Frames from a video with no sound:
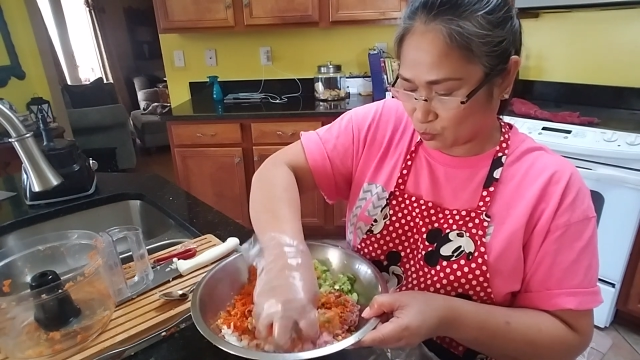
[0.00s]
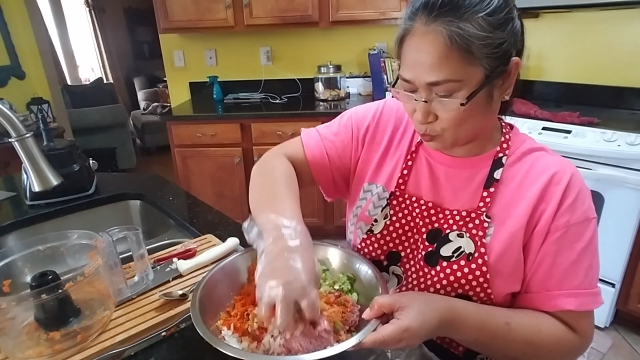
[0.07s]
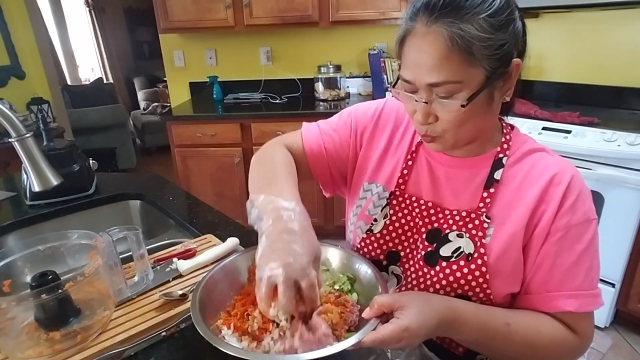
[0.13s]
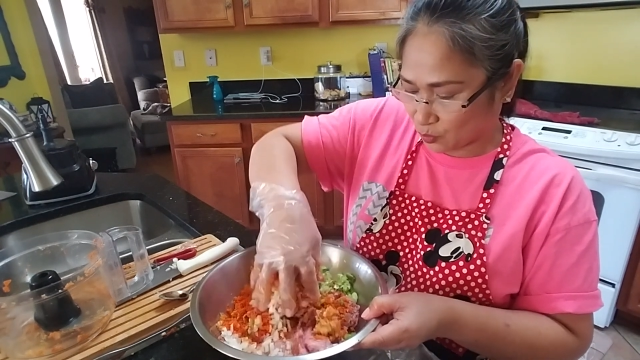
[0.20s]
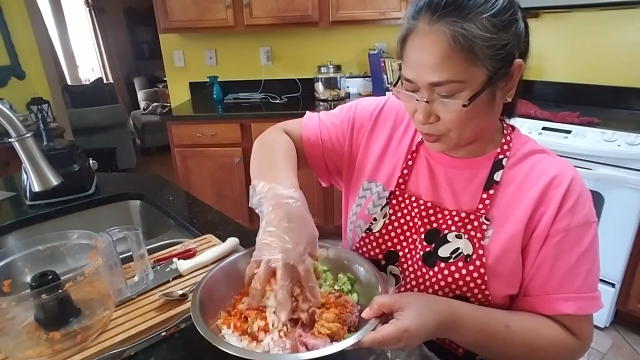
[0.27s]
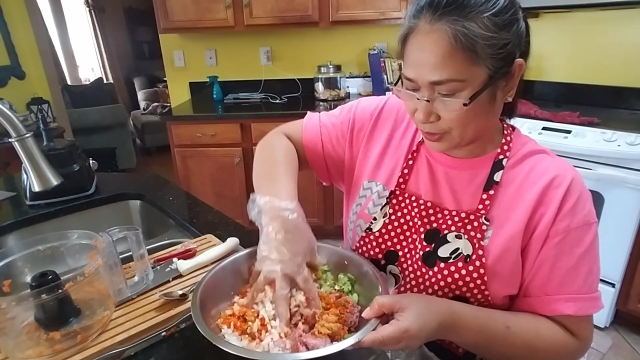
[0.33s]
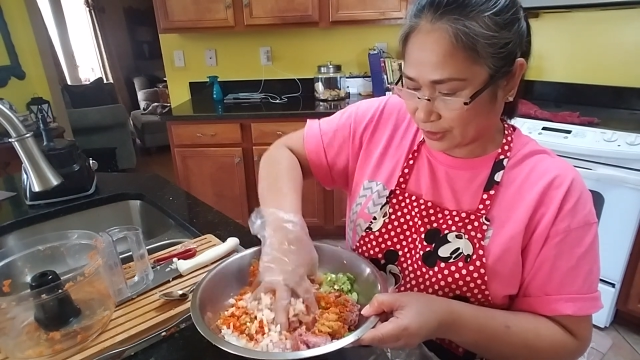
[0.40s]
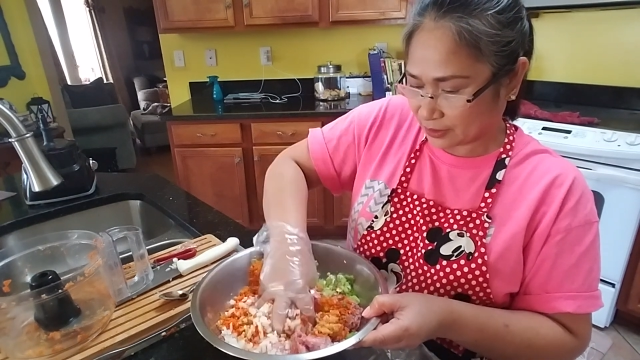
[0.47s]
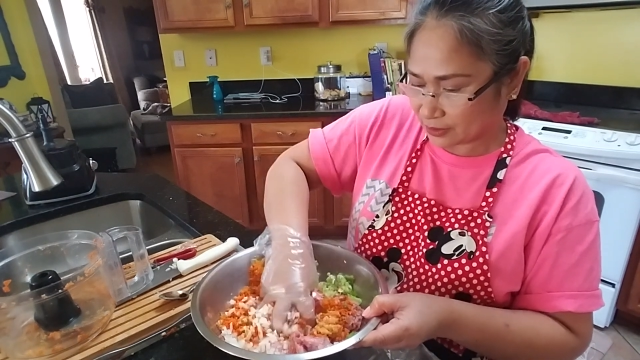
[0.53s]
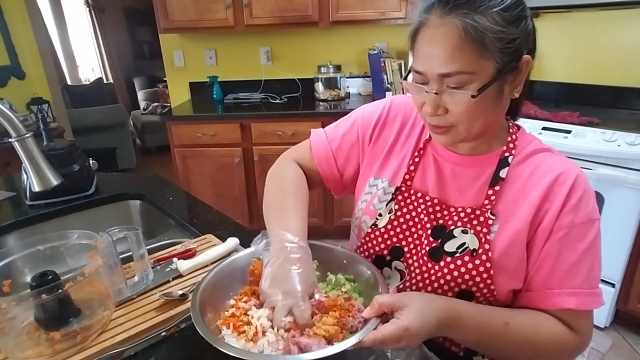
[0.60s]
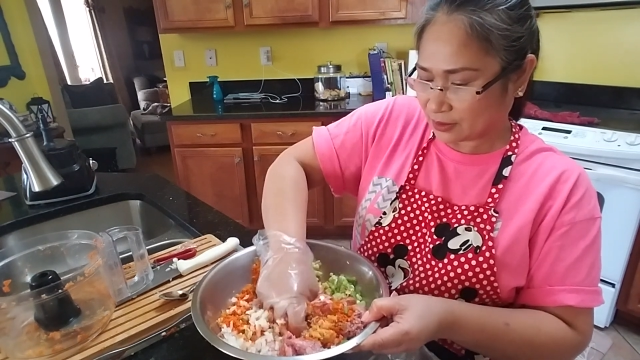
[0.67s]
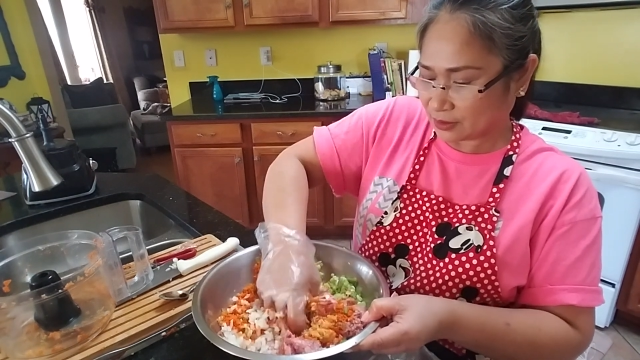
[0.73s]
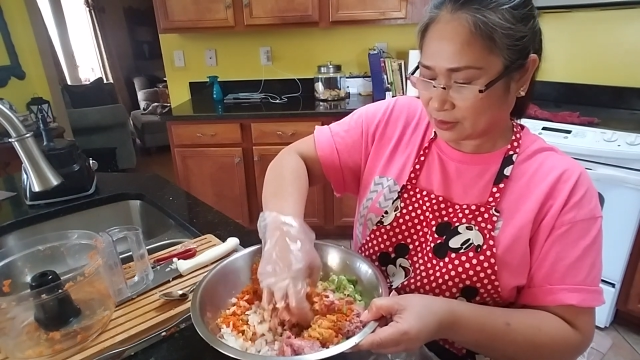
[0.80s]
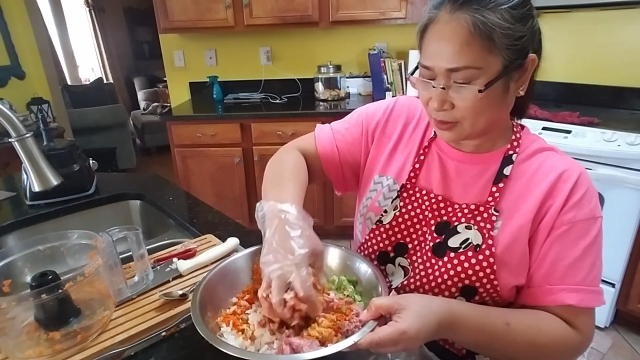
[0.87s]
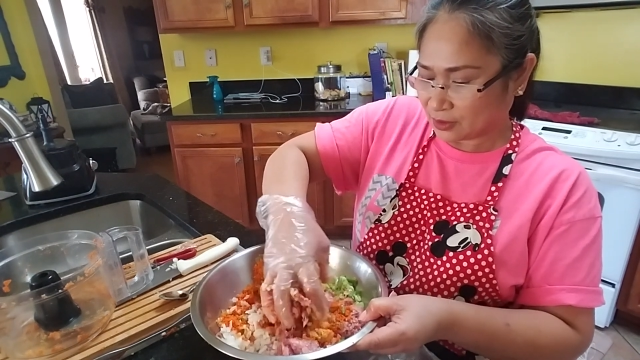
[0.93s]
want
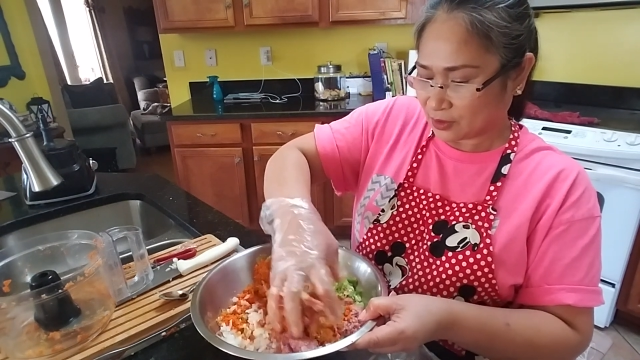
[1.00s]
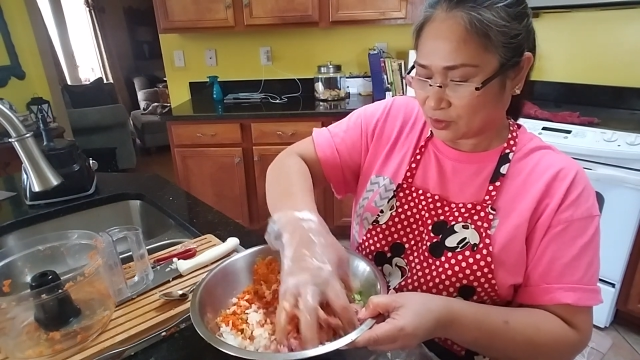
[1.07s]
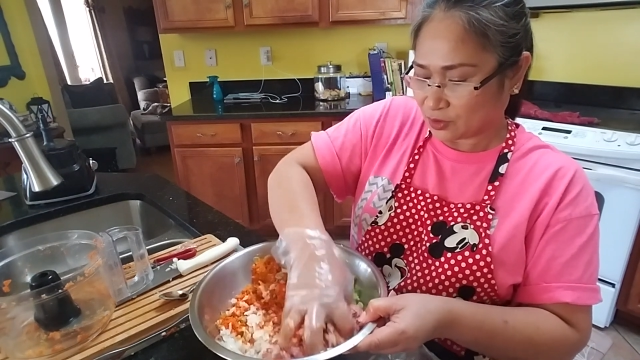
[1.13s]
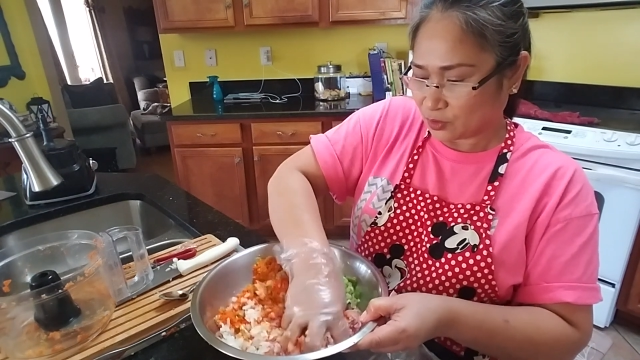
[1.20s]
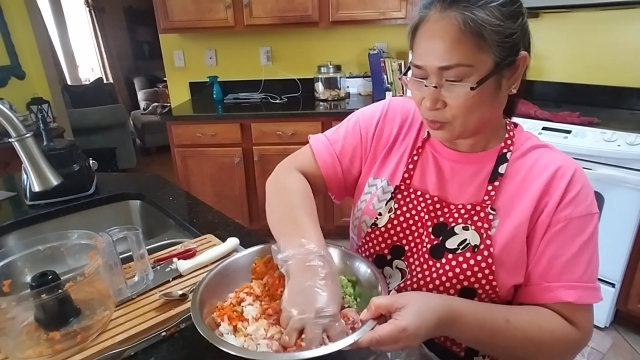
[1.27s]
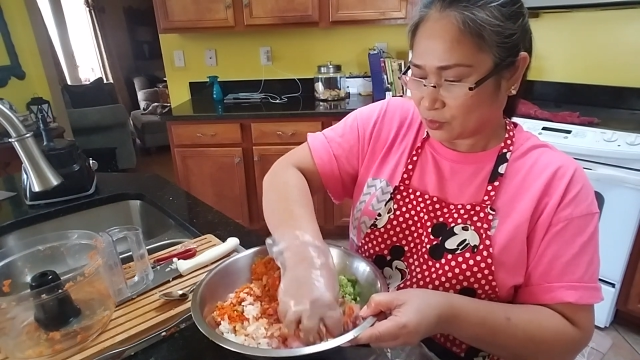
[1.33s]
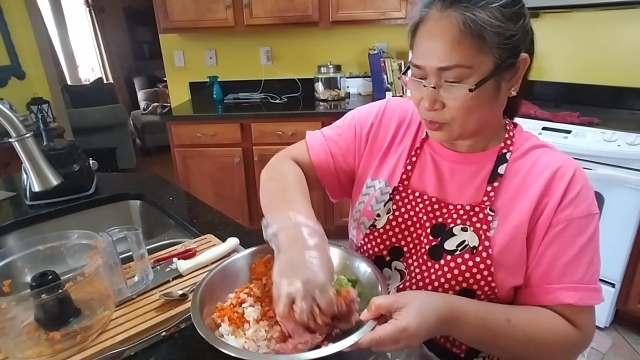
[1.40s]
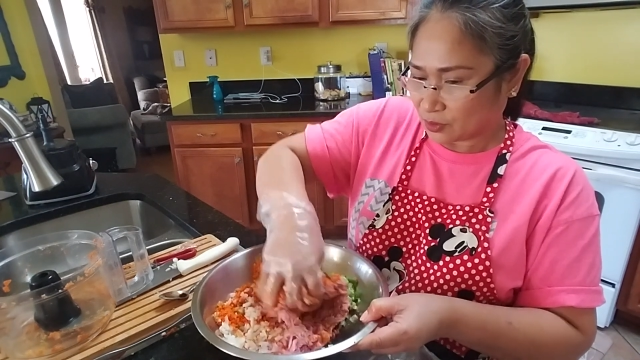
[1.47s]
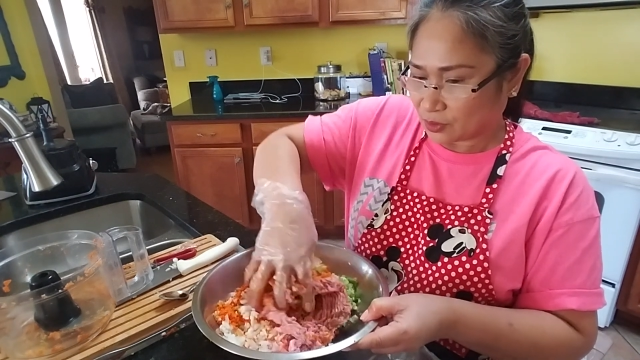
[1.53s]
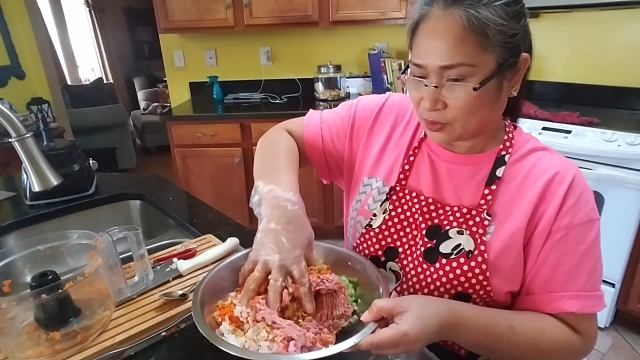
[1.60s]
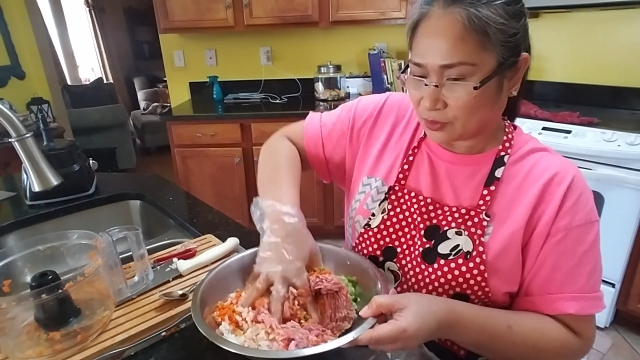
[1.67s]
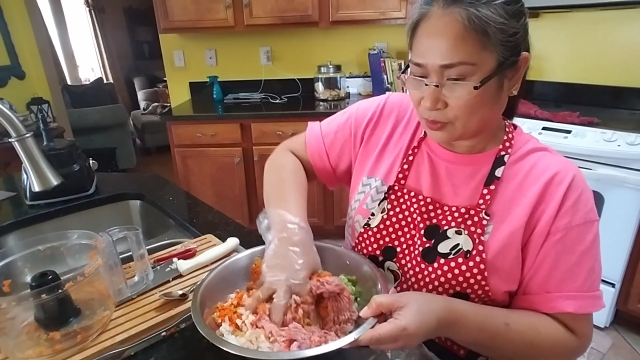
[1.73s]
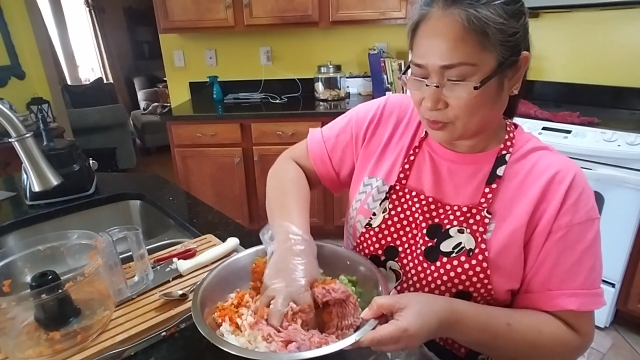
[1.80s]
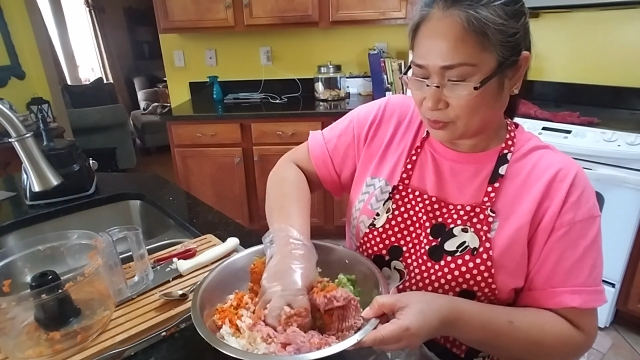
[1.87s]
it.